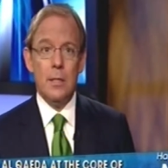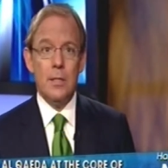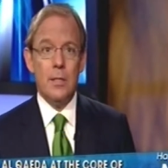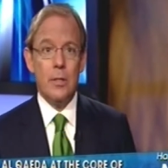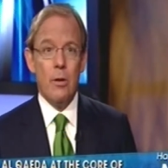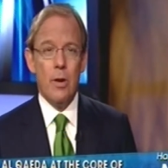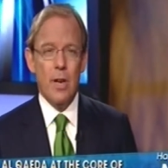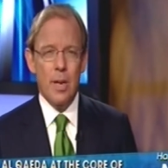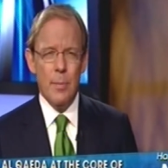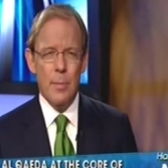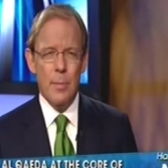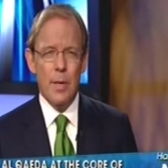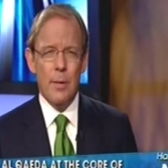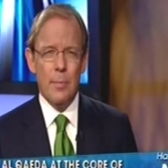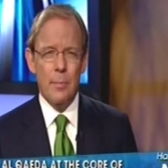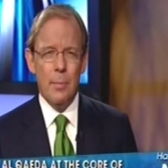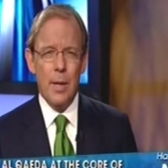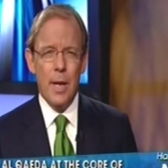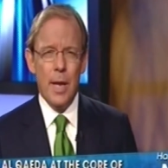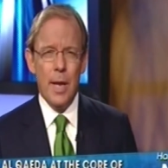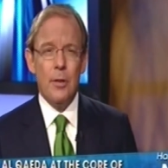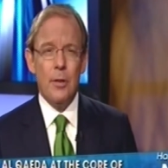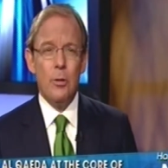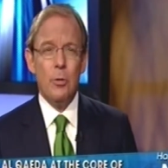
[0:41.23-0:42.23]
is their
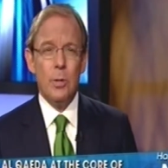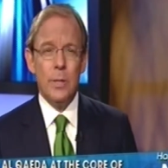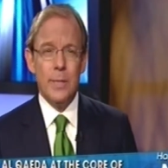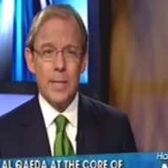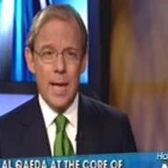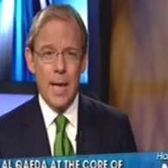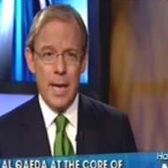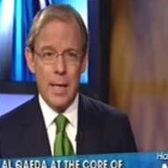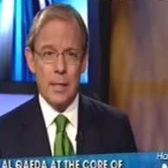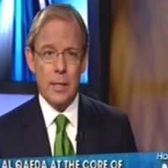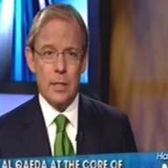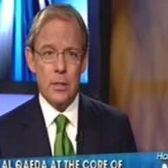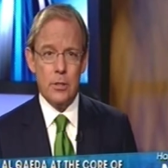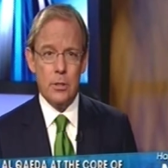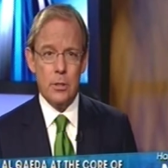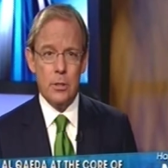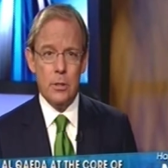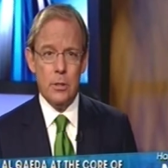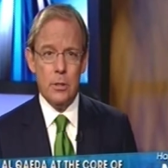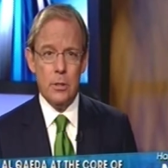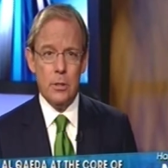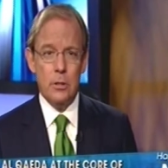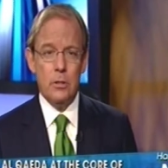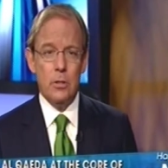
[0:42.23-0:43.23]
imminent plan to attack
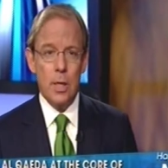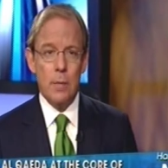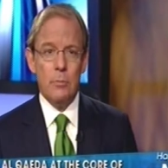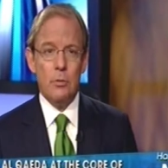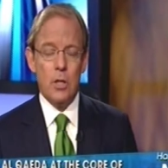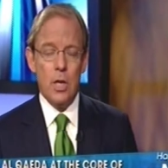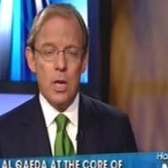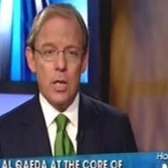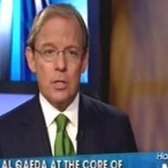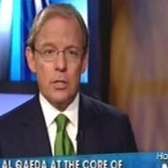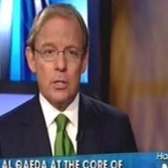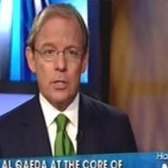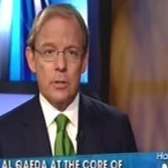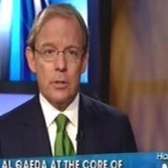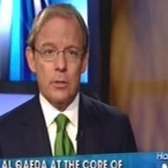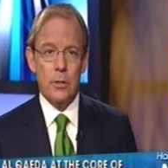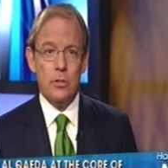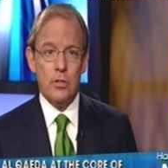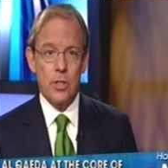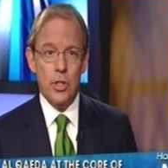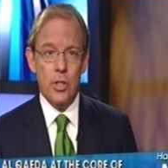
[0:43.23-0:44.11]
us. Tom Joscelyn,